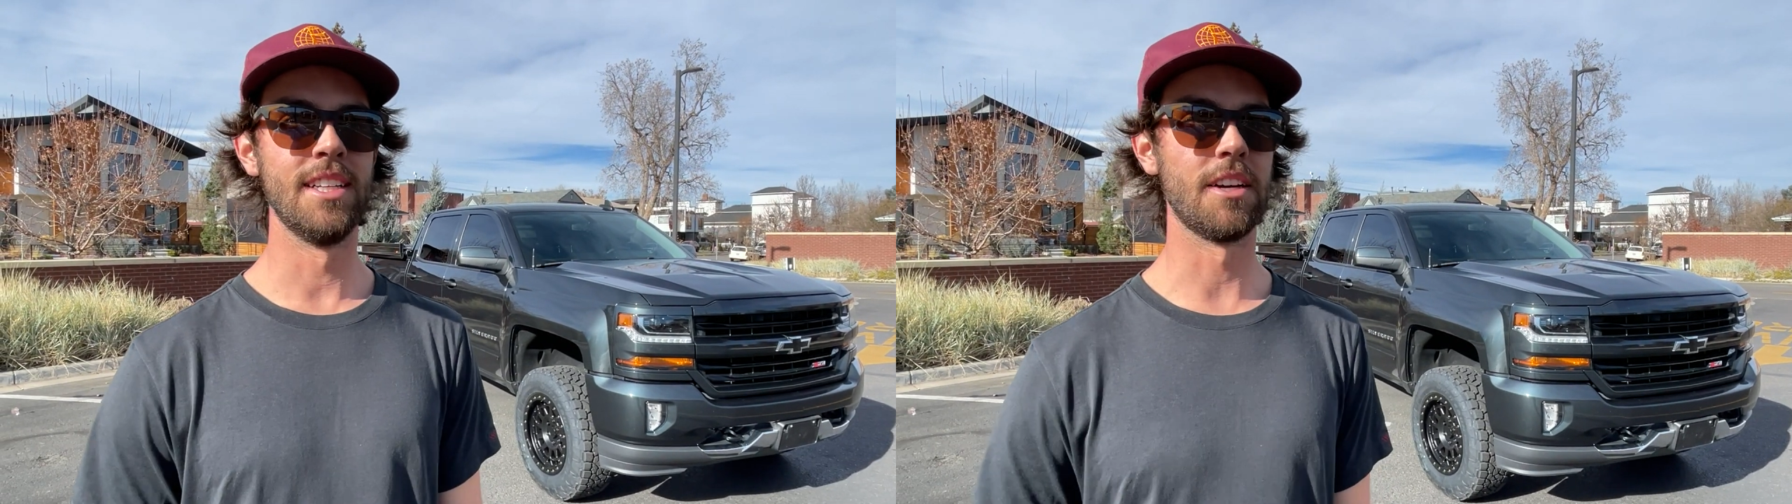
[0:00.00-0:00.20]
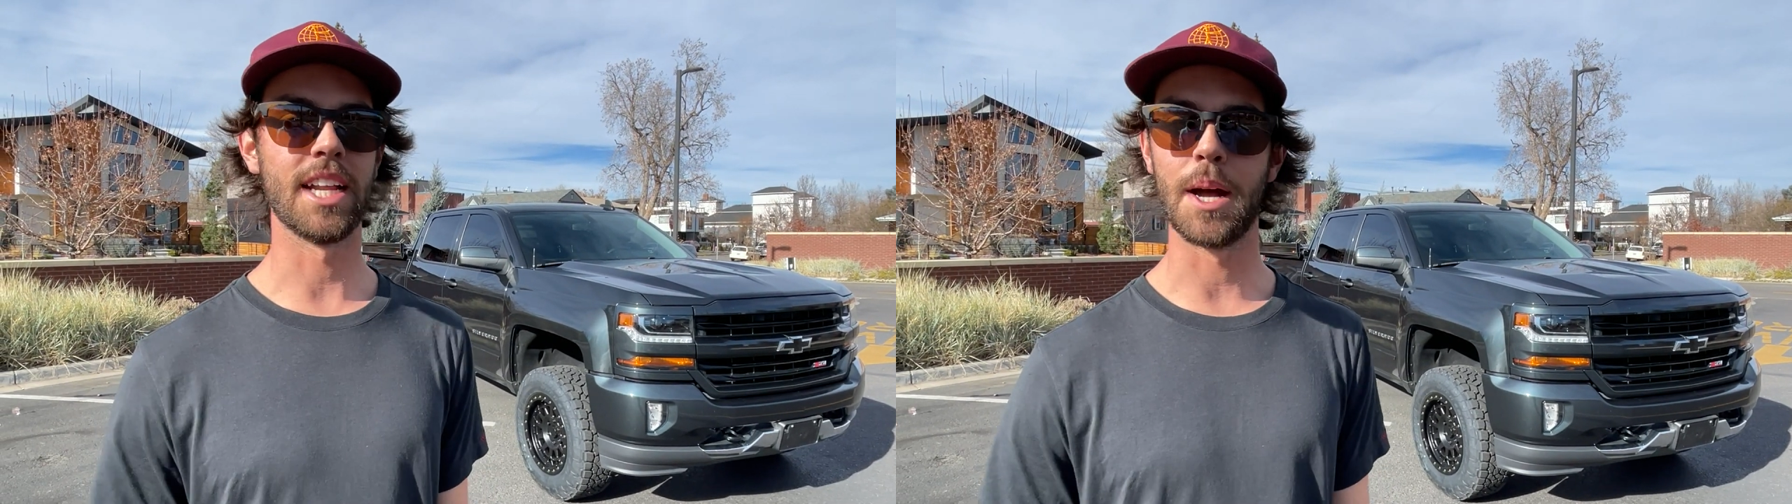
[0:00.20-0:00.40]

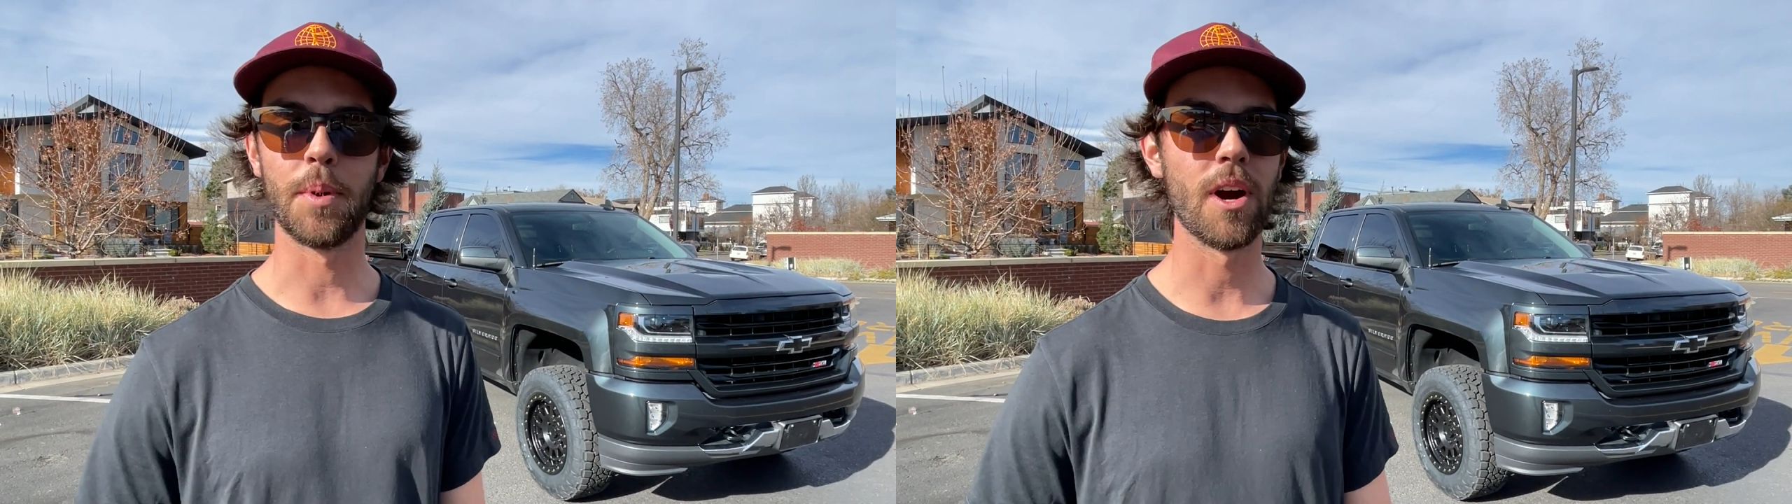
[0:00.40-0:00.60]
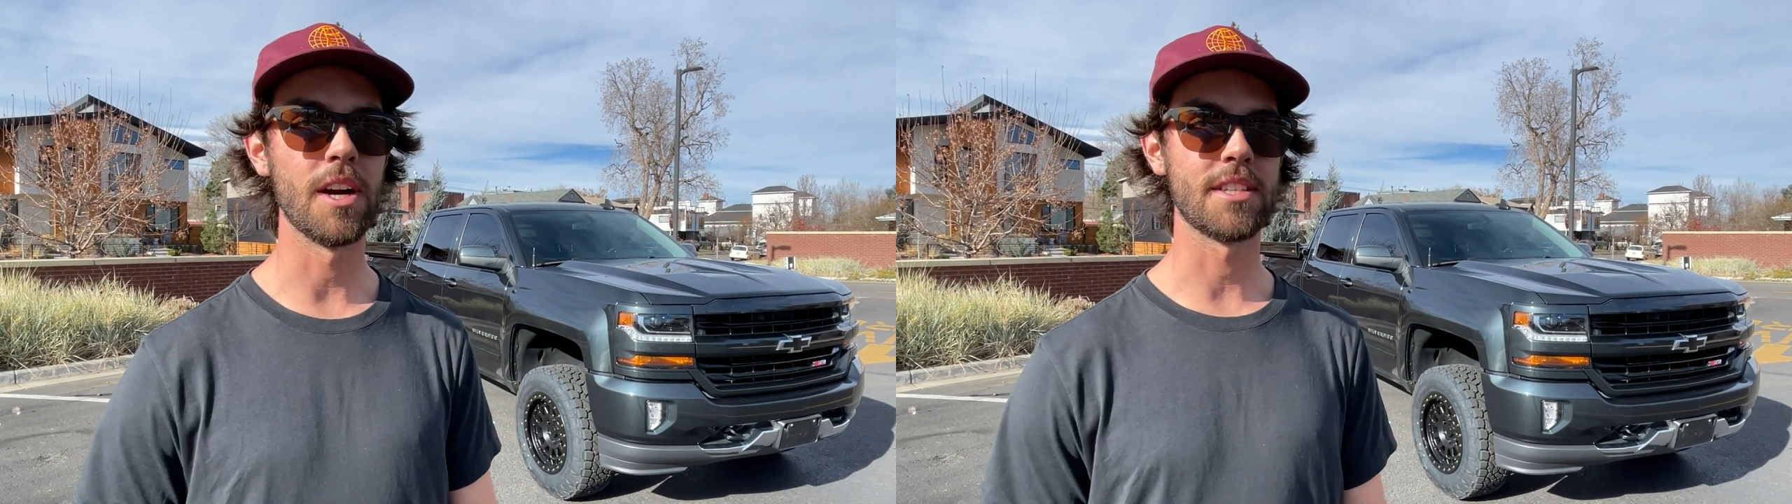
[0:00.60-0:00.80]
looking at
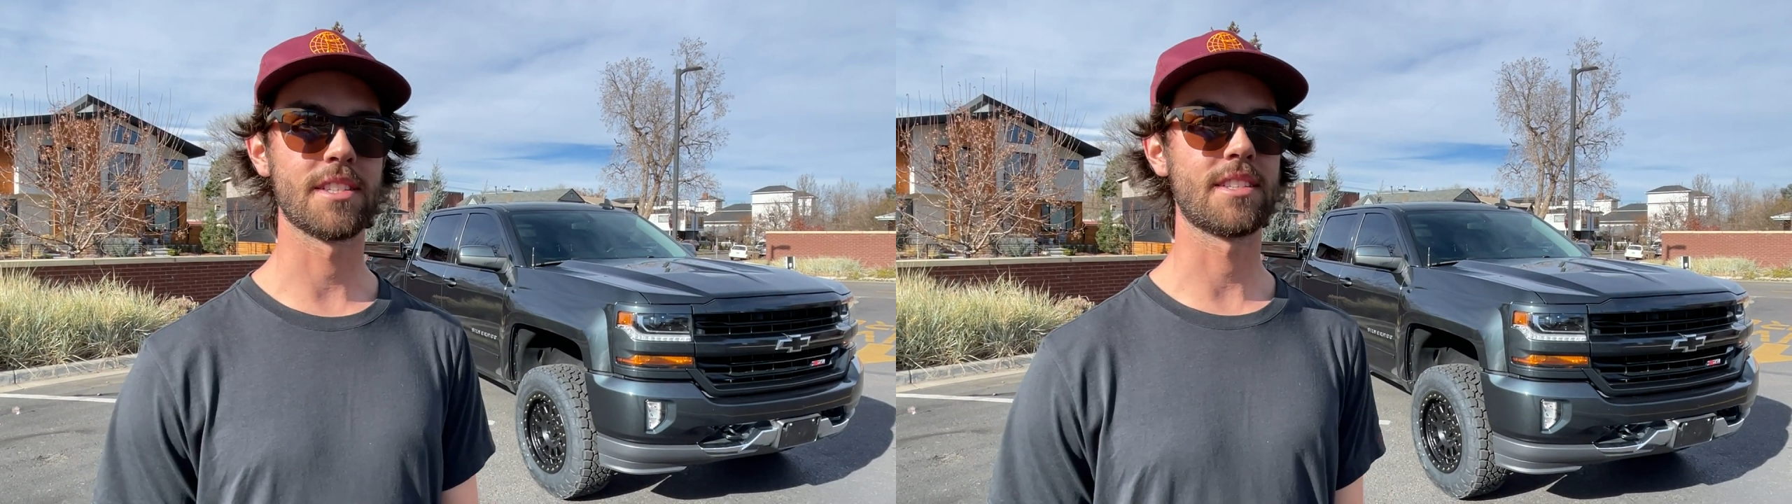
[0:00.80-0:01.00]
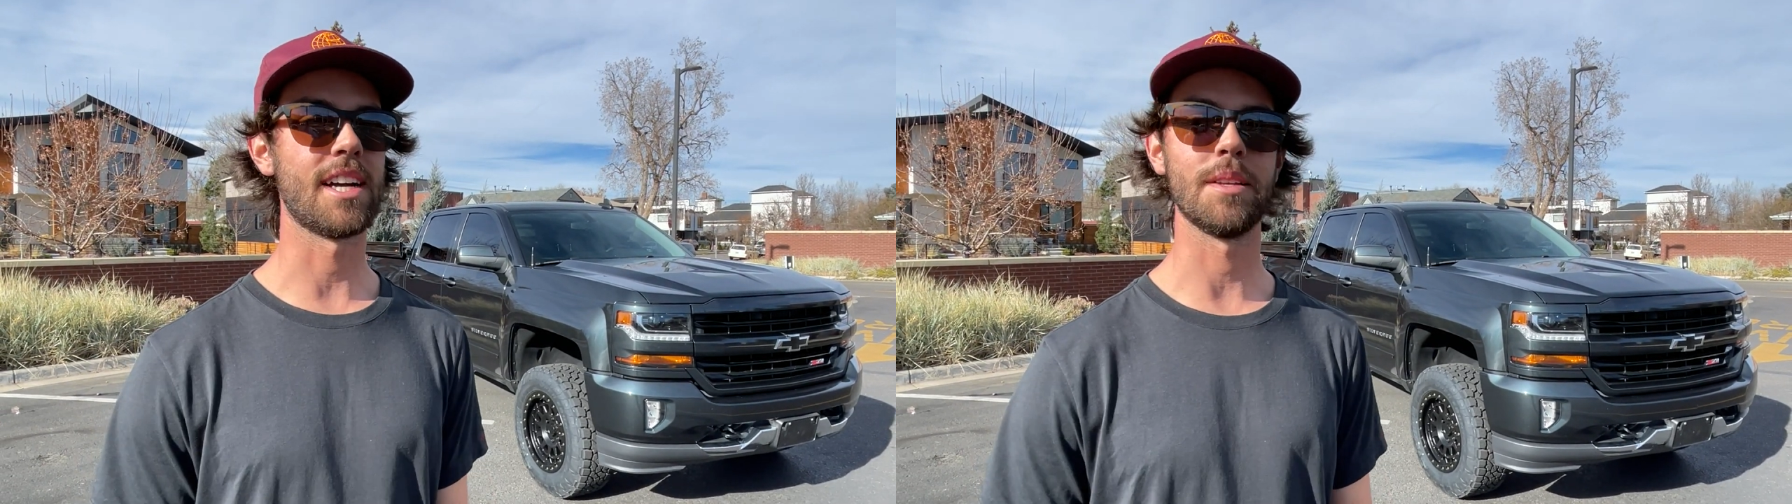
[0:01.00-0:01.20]

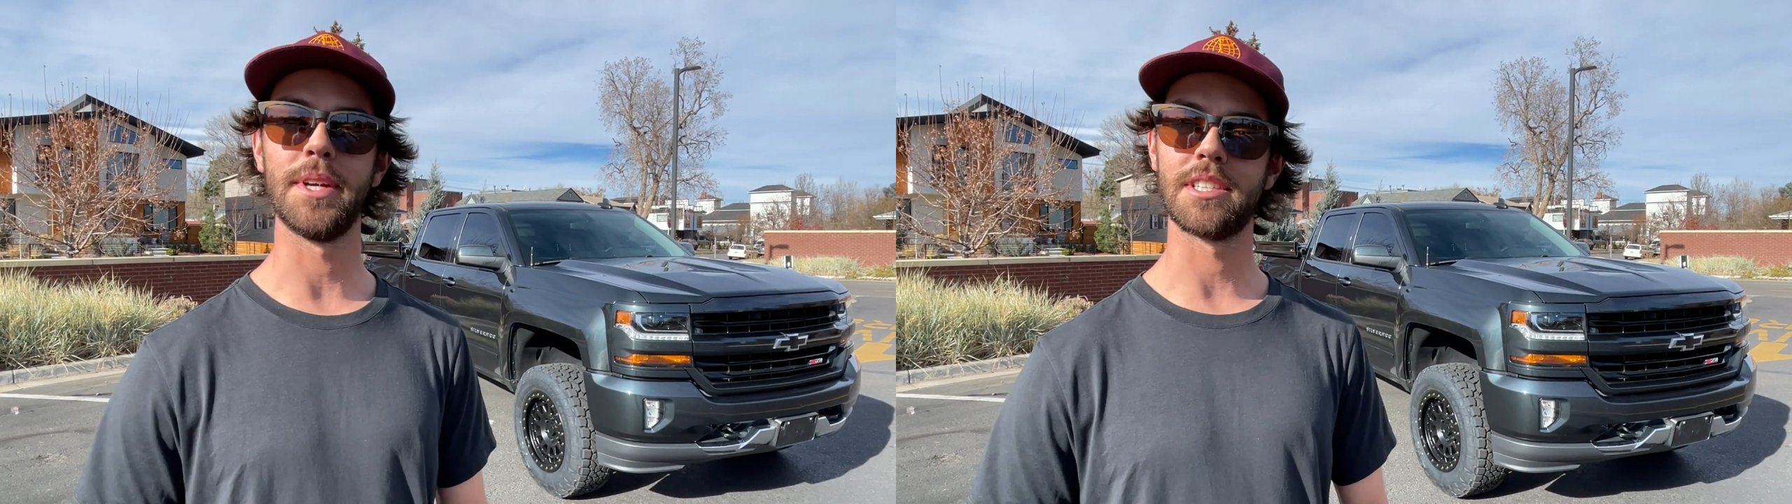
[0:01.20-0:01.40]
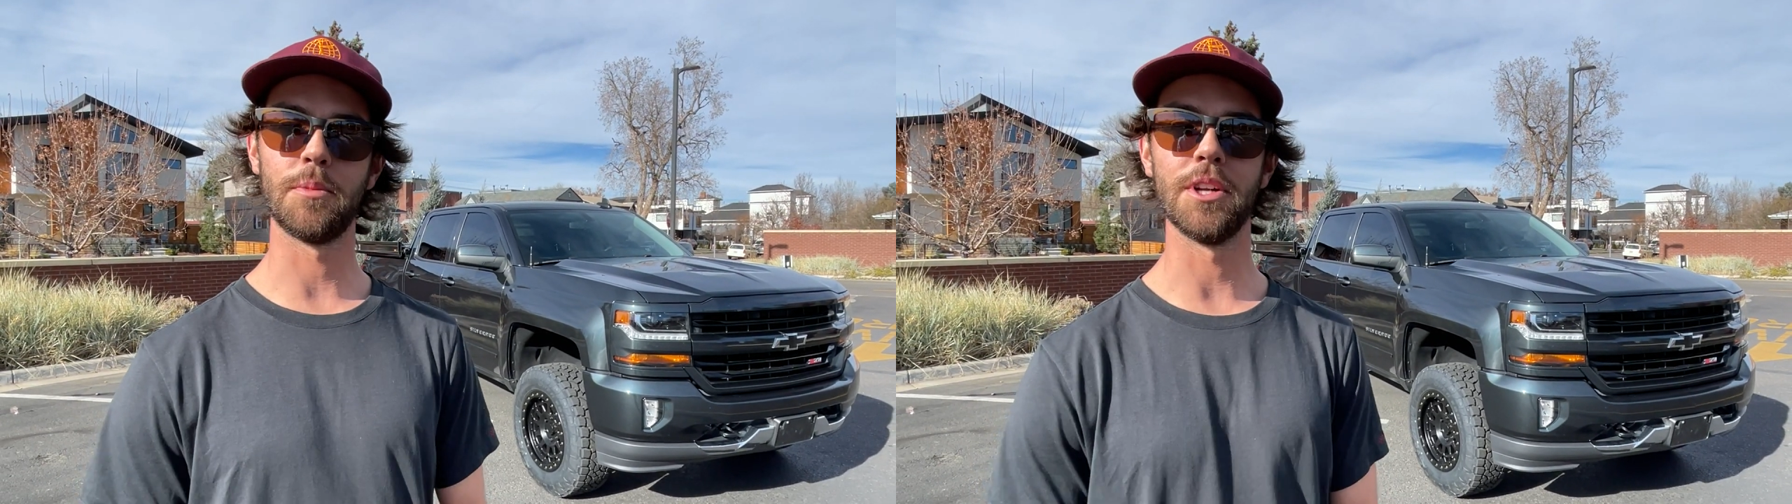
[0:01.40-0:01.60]
parts, got to
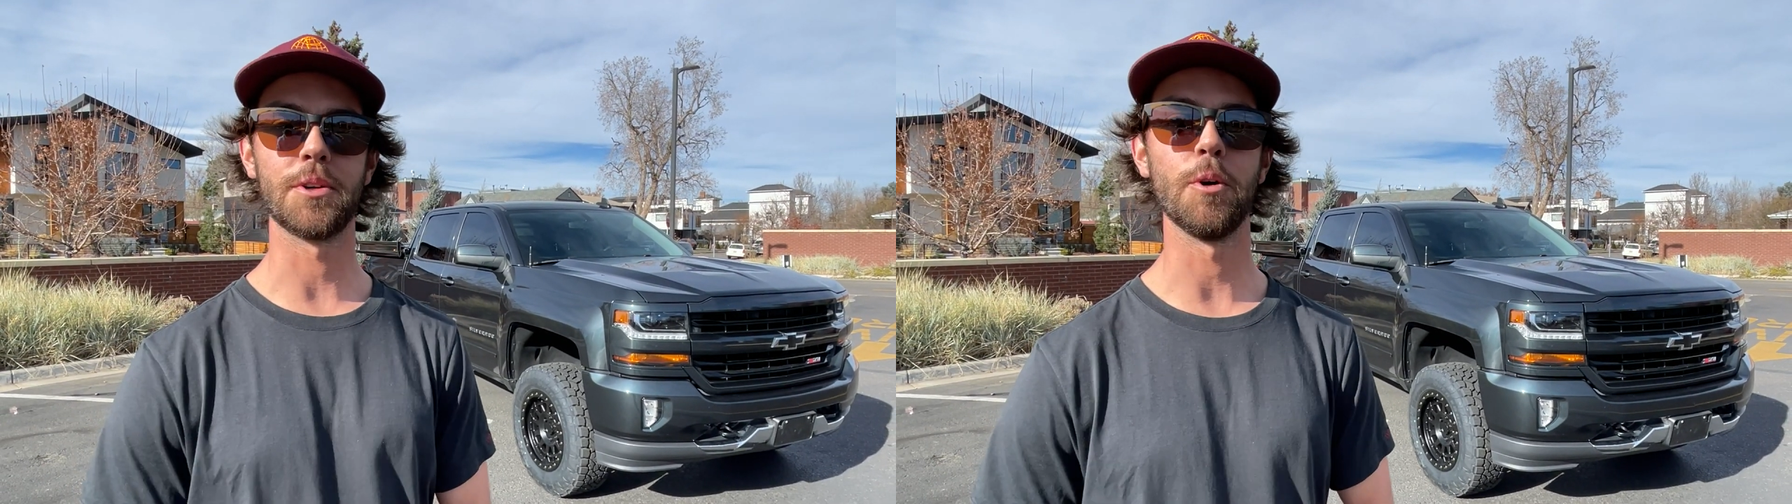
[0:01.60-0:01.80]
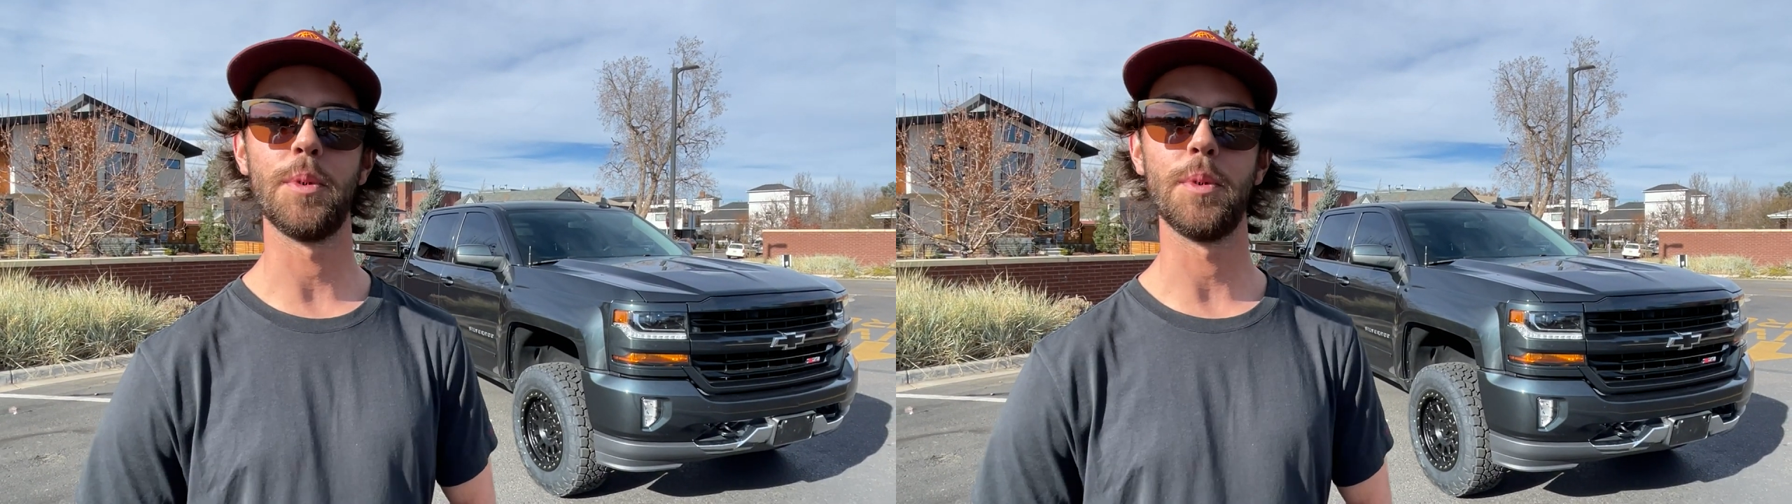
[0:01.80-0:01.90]
meet some really cool